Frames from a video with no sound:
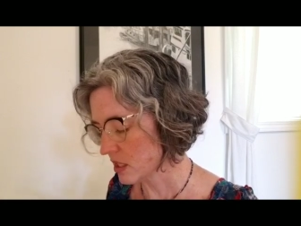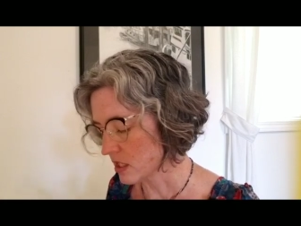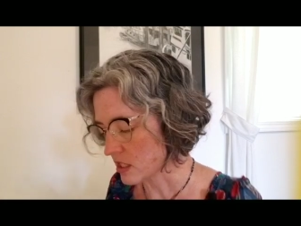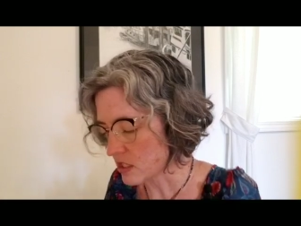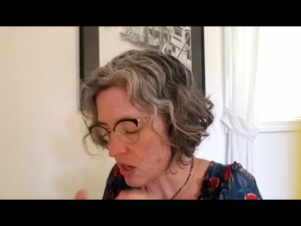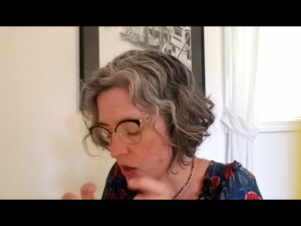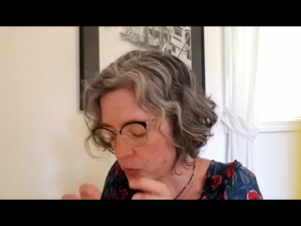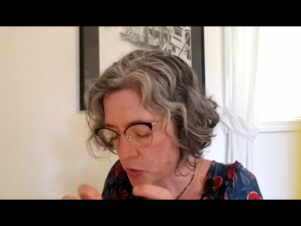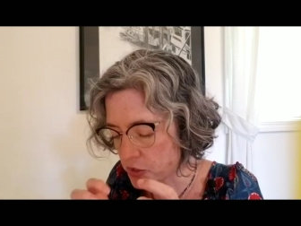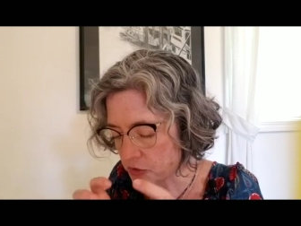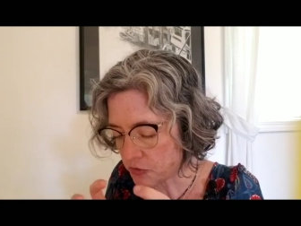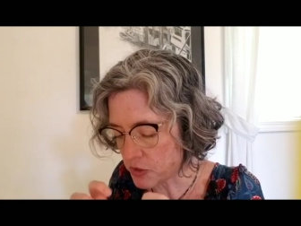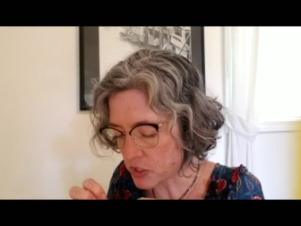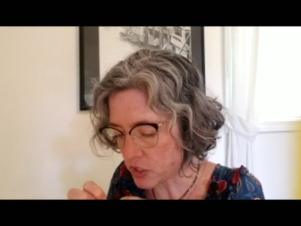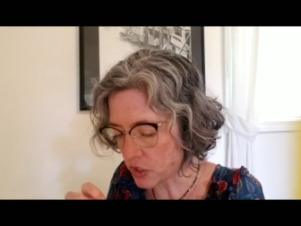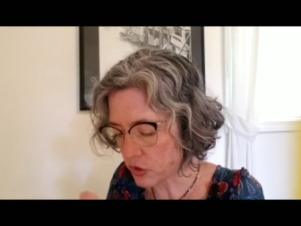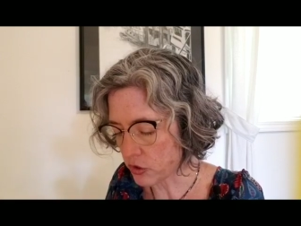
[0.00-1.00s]
this almost
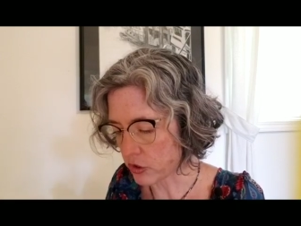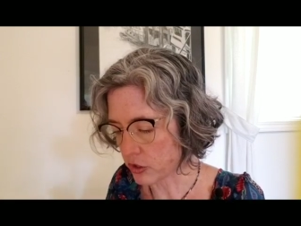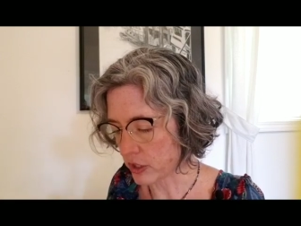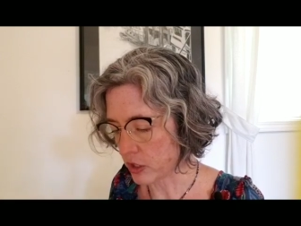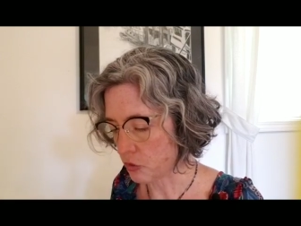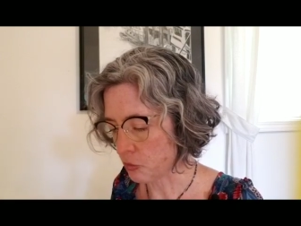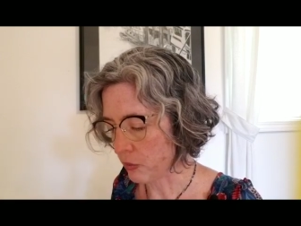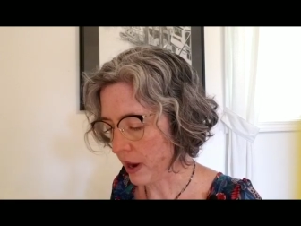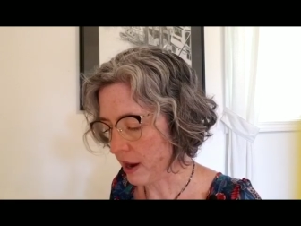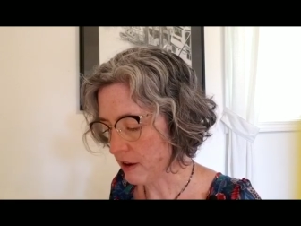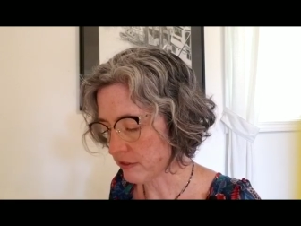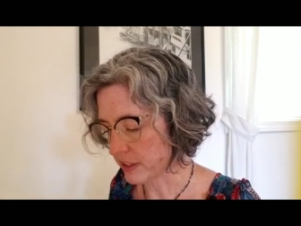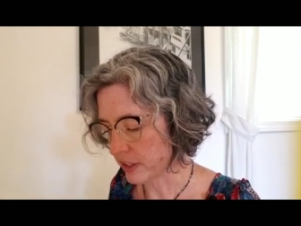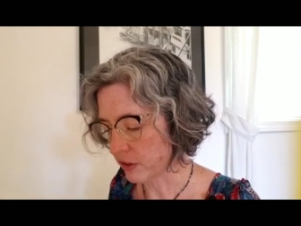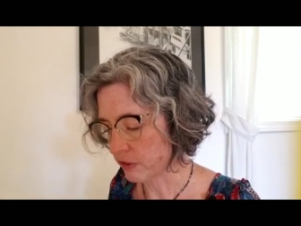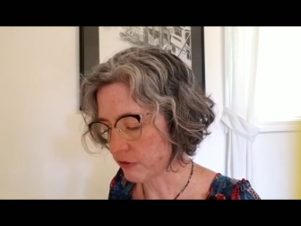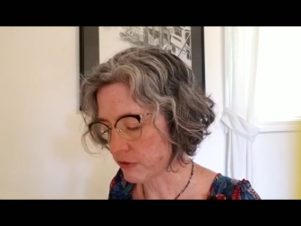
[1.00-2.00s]
physical
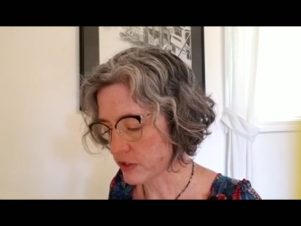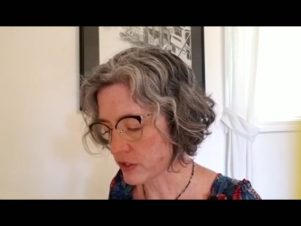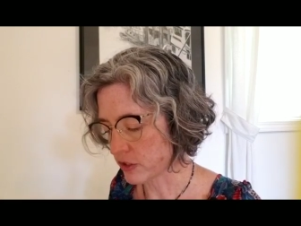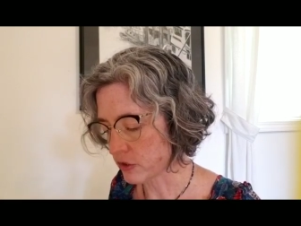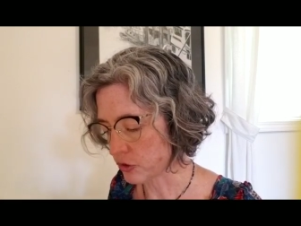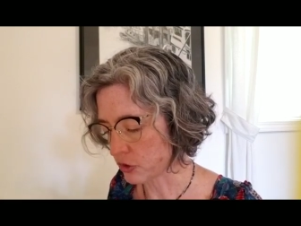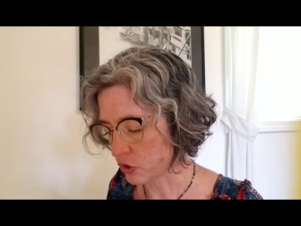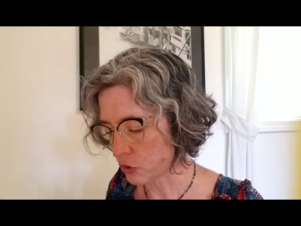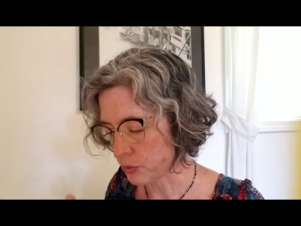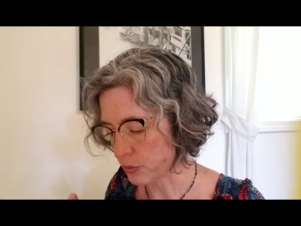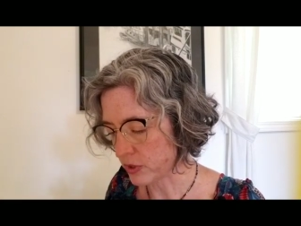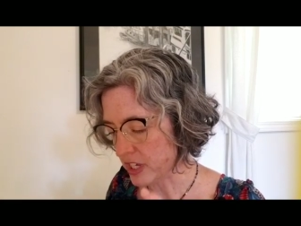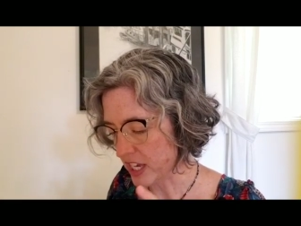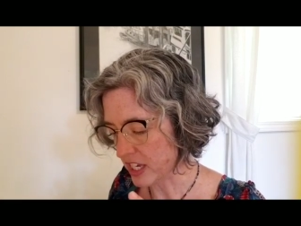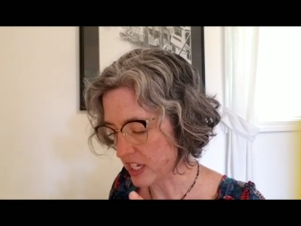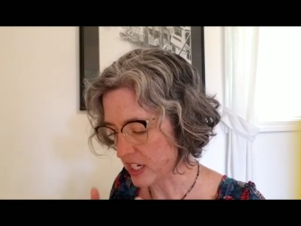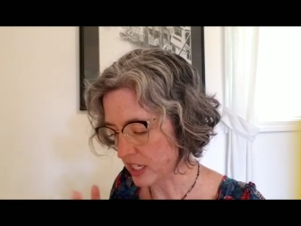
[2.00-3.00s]
unraveling or physical
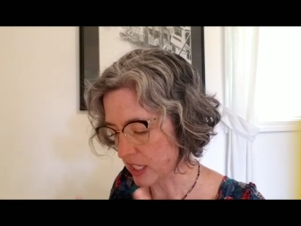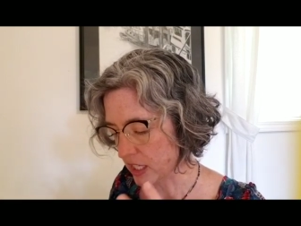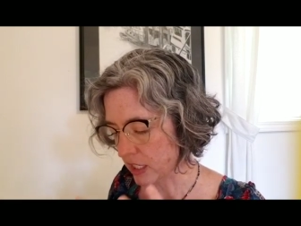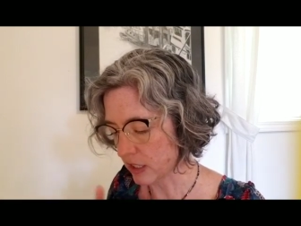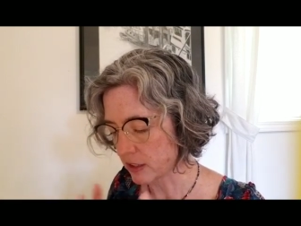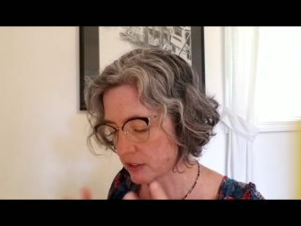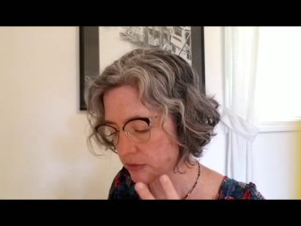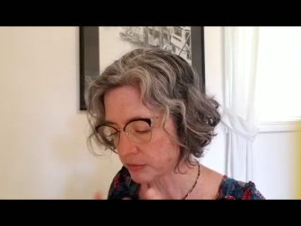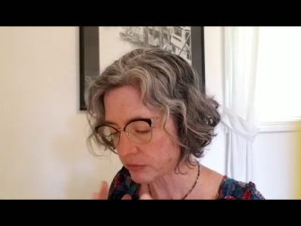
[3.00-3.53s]
creating